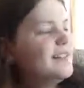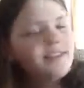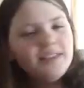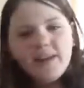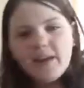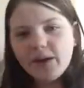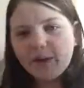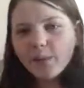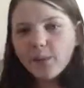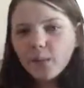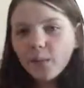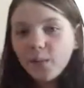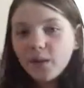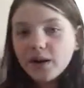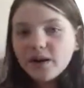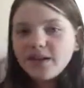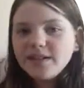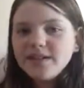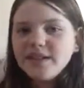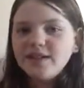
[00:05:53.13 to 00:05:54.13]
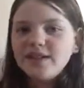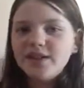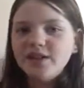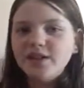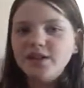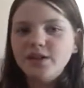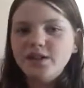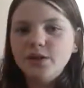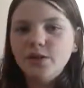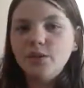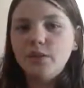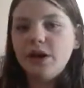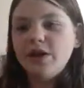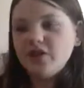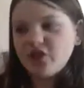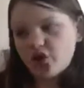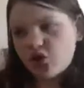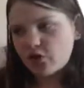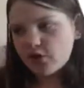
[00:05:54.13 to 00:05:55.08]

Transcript: Like, what else is there to do? Ride the